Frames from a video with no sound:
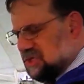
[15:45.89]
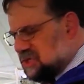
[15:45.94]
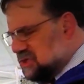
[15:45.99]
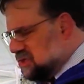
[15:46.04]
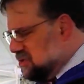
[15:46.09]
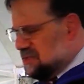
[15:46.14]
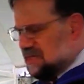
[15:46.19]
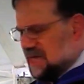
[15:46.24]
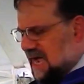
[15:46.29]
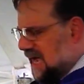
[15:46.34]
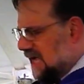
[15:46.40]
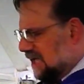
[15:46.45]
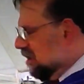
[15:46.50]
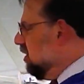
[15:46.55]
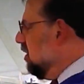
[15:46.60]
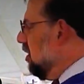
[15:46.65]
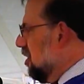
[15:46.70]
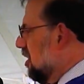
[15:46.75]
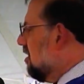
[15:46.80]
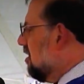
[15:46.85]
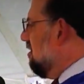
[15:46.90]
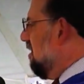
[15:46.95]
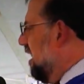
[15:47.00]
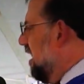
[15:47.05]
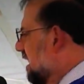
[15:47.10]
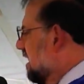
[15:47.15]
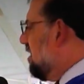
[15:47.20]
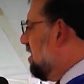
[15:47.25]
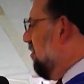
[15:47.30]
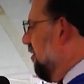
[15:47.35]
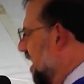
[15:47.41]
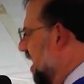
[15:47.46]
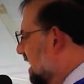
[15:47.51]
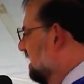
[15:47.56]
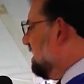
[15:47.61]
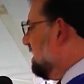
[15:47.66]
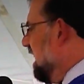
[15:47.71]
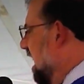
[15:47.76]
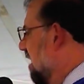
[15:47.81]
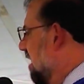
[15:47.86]
do not look like
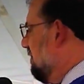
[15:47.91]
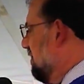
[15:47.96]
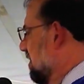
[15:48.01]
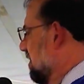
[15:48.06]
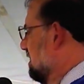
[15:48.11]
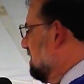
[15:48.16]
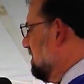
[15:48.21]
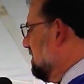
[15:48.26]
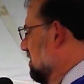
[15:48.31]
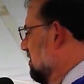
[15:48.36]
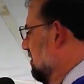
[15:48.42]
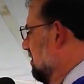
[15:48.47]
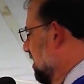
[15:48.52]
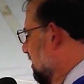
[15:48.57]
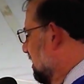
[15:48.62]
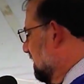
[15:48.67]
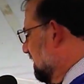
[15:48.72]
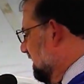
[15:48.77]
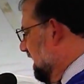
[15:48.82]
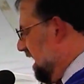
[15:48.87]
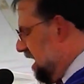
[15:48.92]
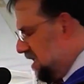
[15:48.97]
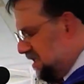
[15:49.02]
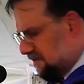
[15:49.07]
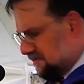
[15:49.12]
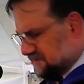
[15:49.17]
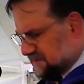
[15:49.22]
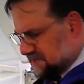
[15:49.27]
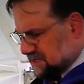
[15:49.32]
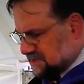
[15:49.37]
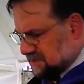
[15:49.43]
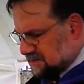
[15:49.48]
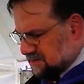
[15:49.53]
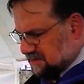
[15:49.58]
grasshoppers to yourselves.